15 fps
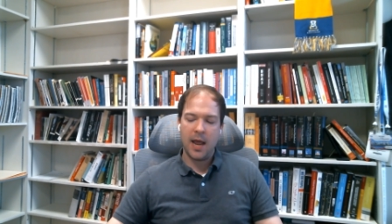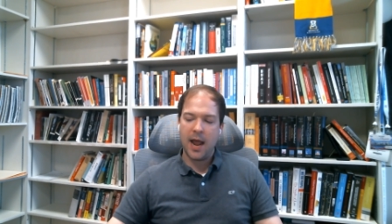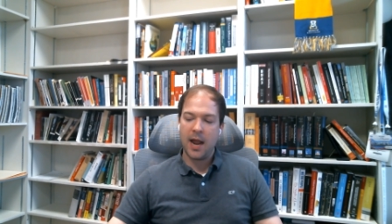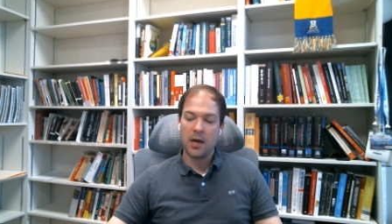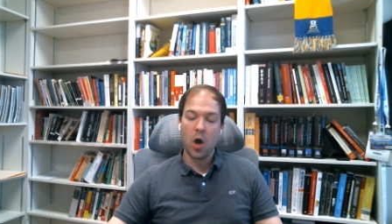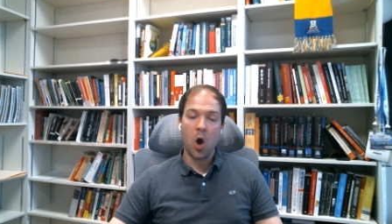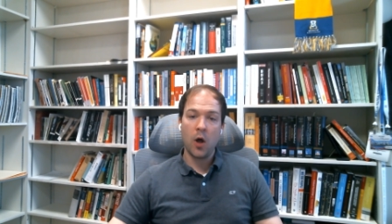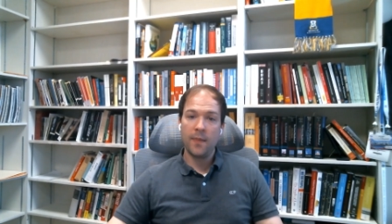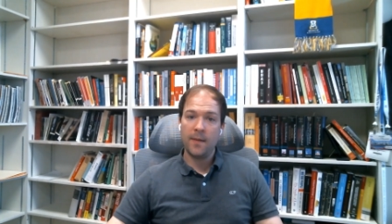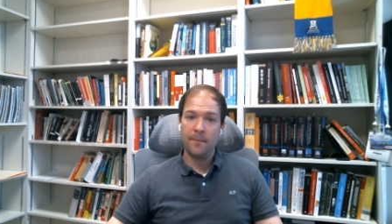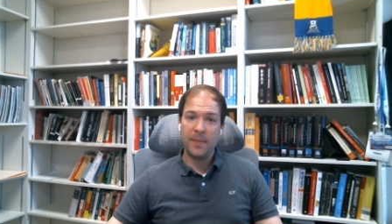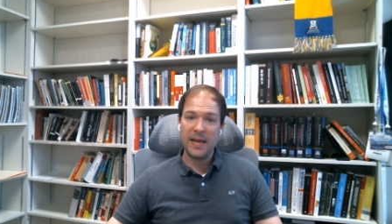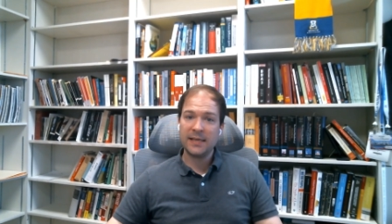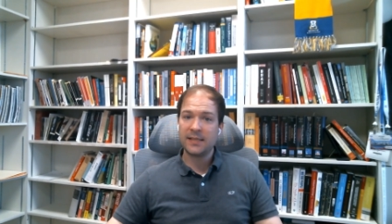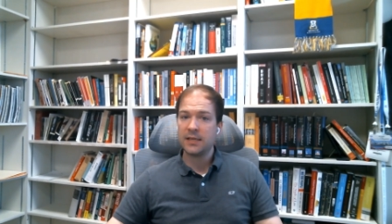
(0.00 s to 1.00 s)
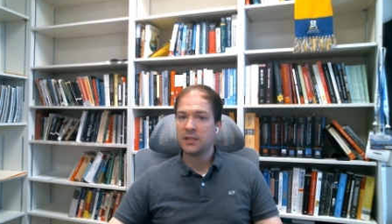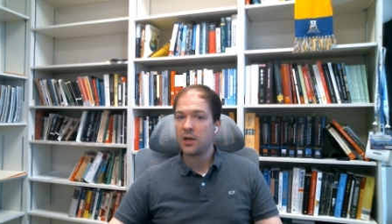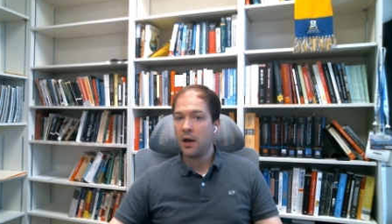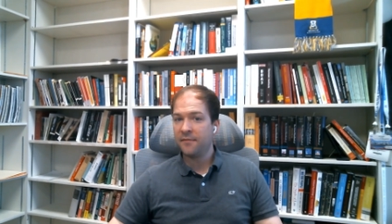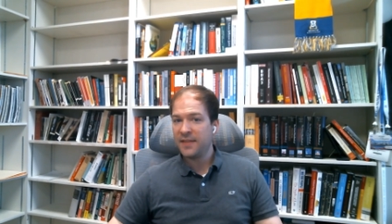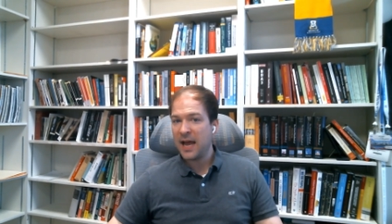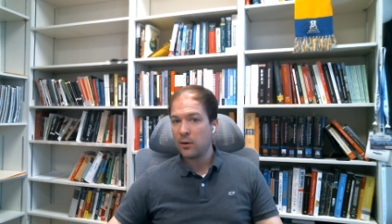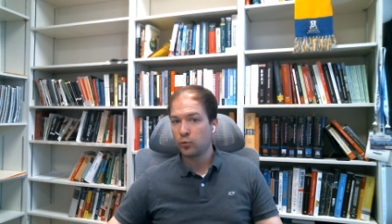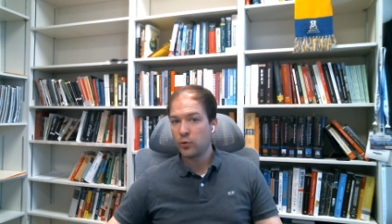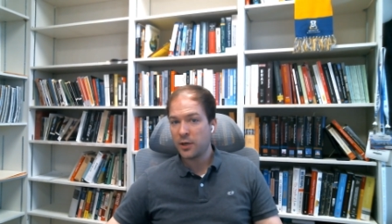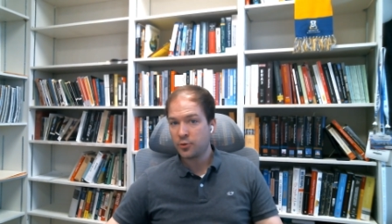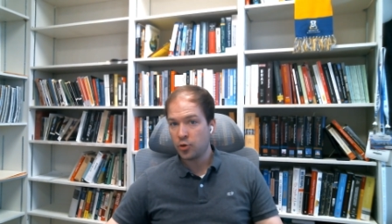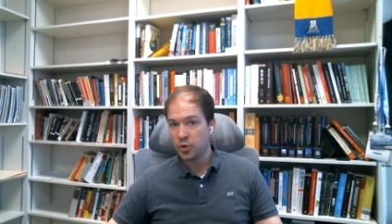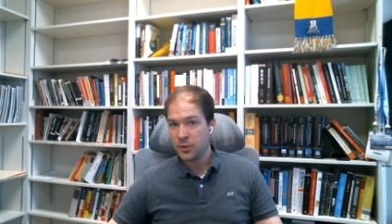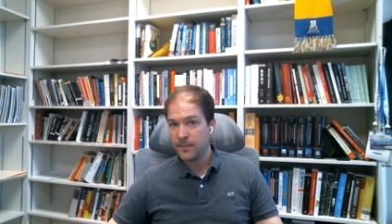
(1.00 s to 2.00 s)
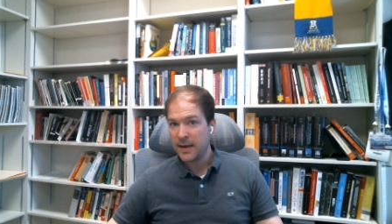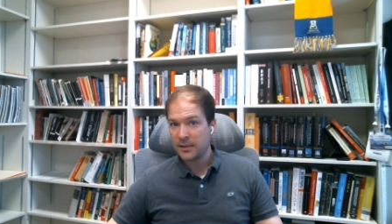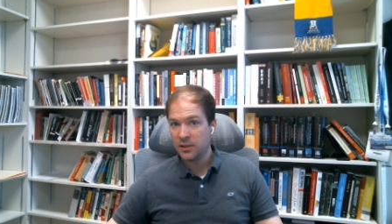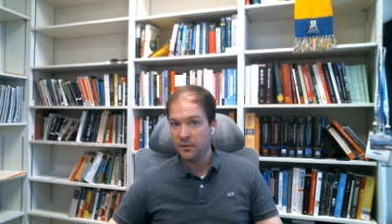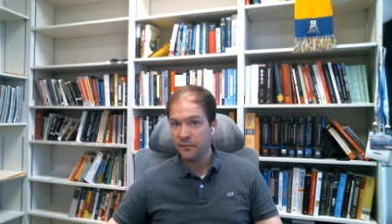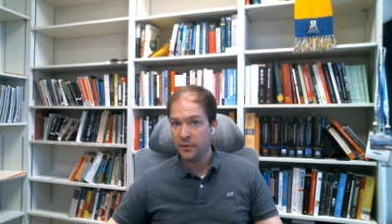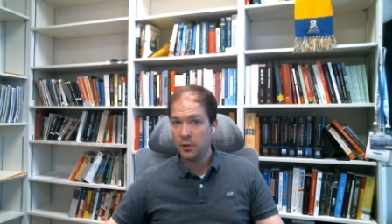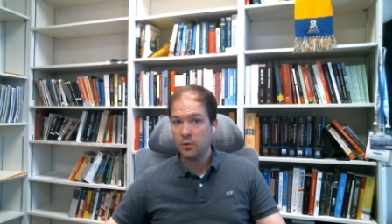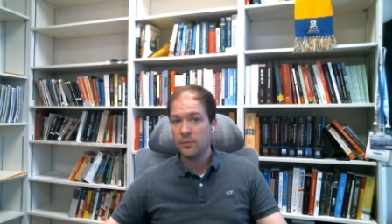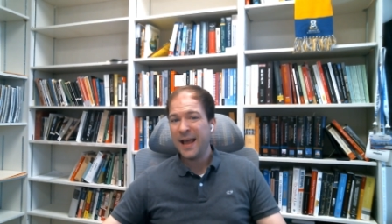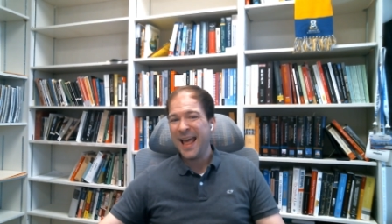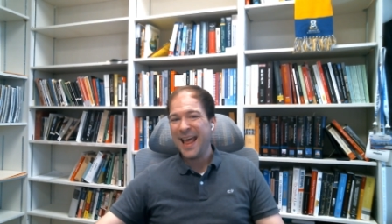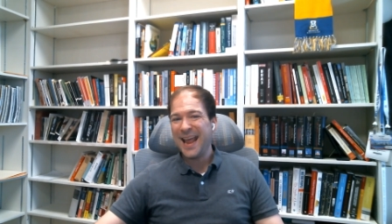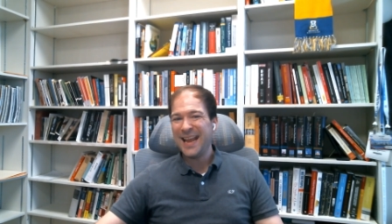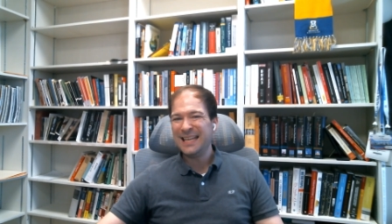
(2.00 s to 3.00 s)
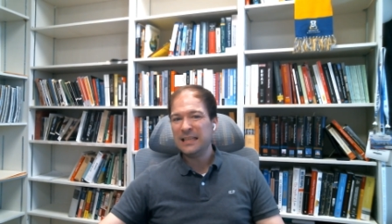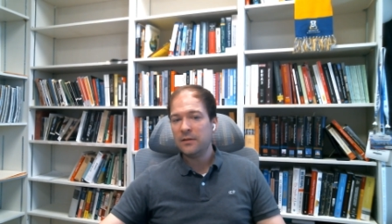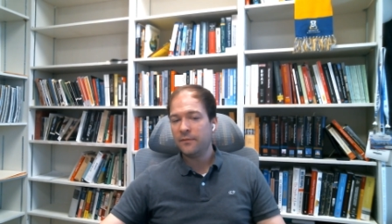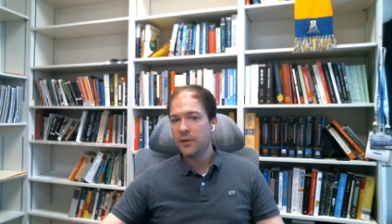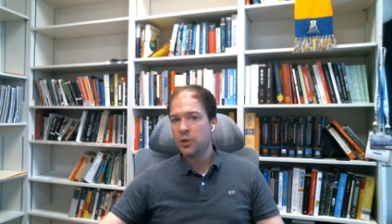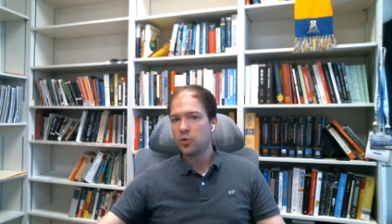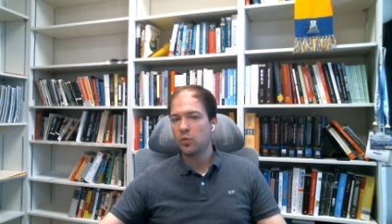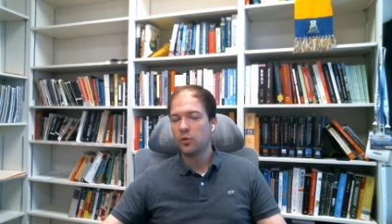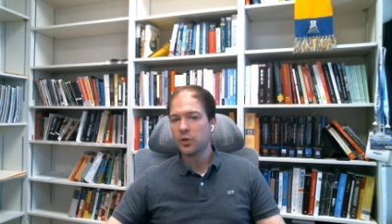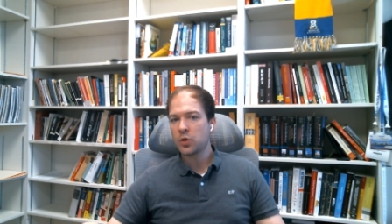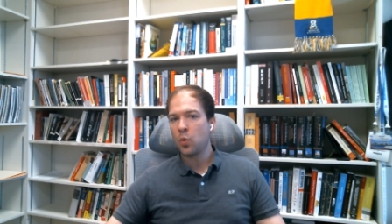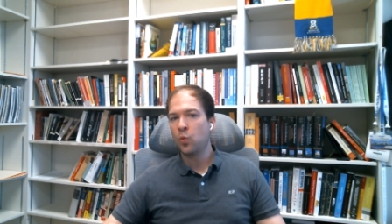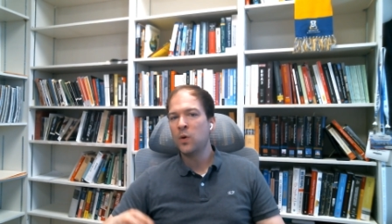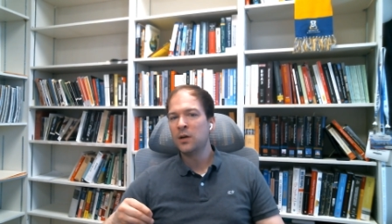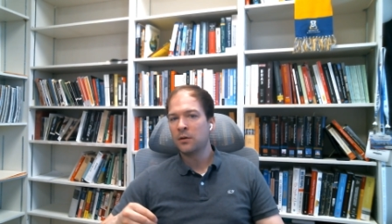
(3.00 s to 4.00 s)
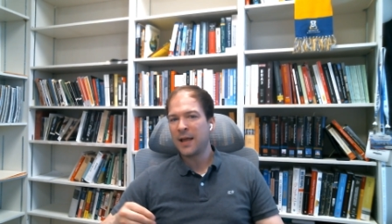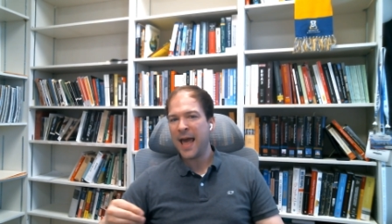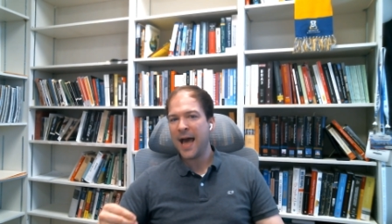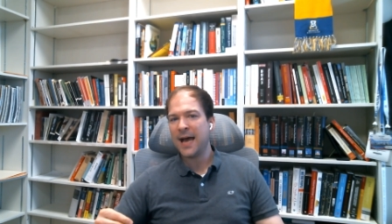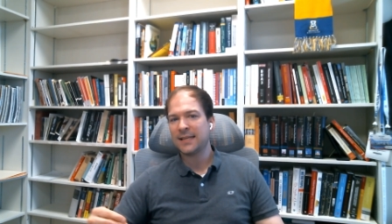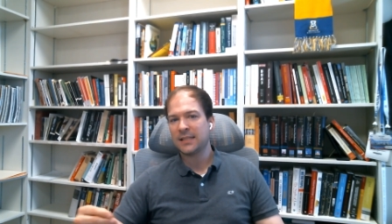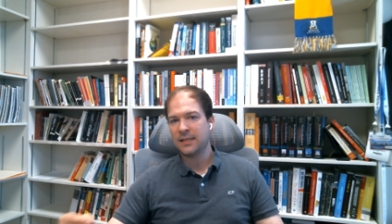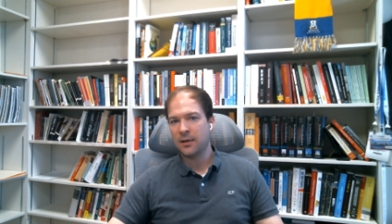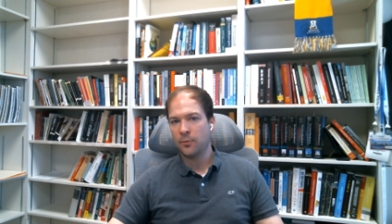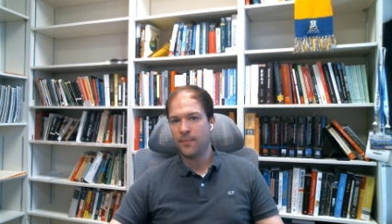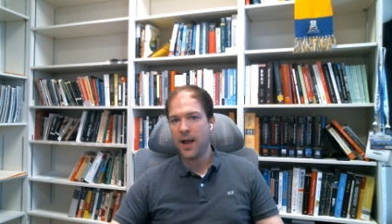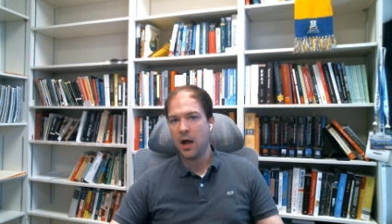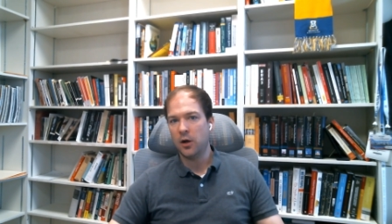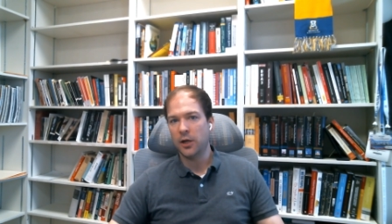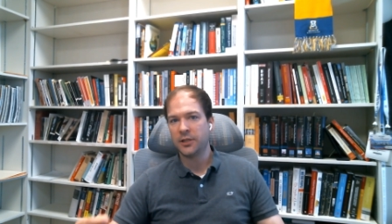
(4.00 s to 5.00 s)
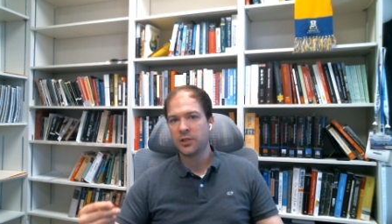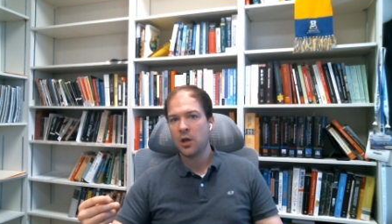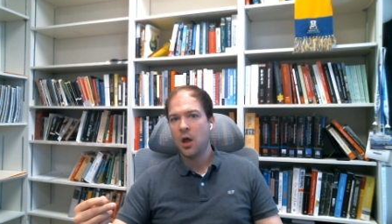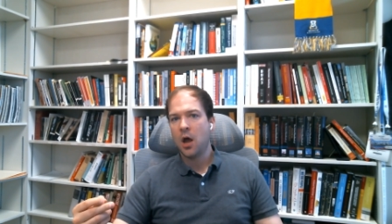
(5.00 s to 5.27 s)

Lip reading: And on the basis of that retrospective view, individuals will cast their ballots